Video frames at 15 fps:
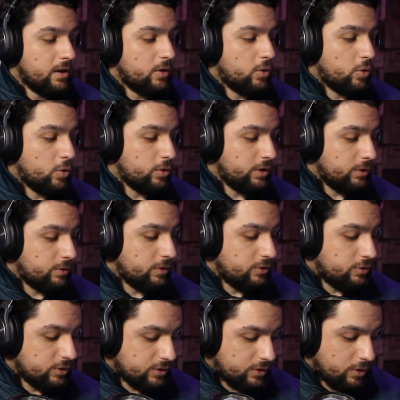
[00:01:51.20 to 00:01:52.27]
Or you can
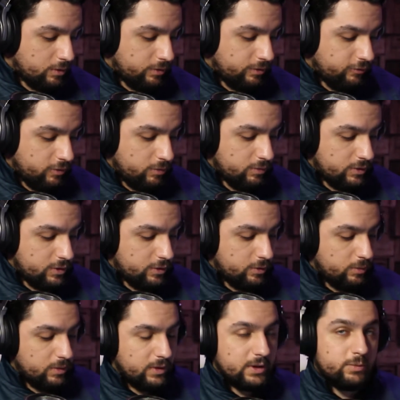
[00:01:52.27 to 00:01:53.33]
just go through
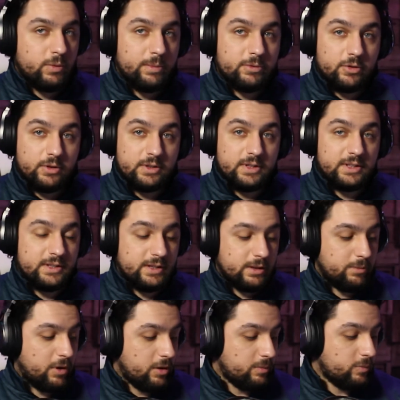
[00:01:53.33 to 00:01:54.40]
to this website that's listed at the
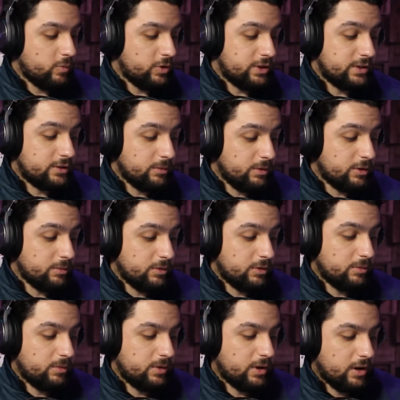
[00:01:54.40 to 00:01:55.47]
bottom, which is
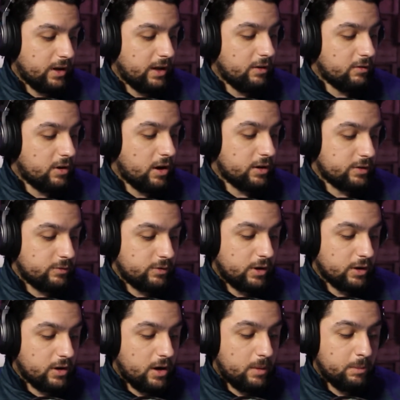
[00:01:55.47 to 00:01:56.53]

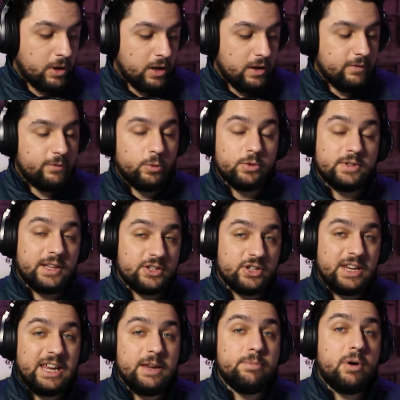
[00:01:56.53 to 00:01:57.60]

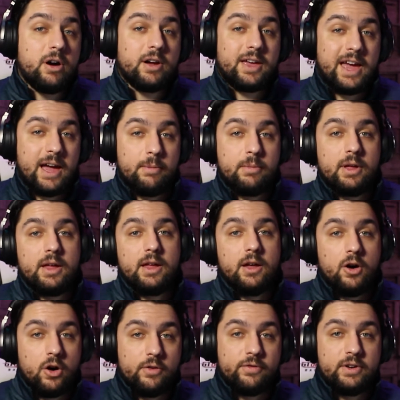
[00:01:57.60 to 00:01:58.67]

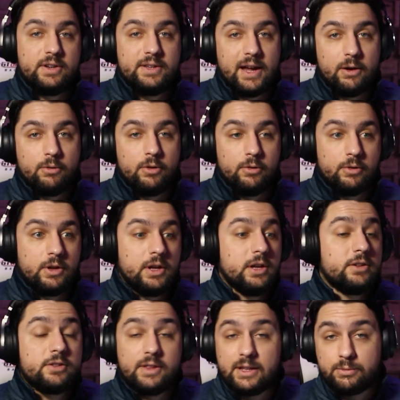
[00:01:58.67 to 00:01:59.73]
www.elgato.com/EpocCam-download.
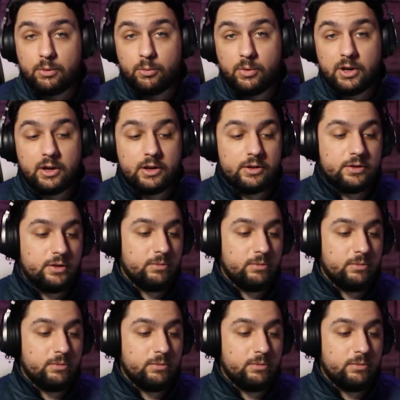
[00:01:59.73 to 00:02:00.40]
So that's what we're going to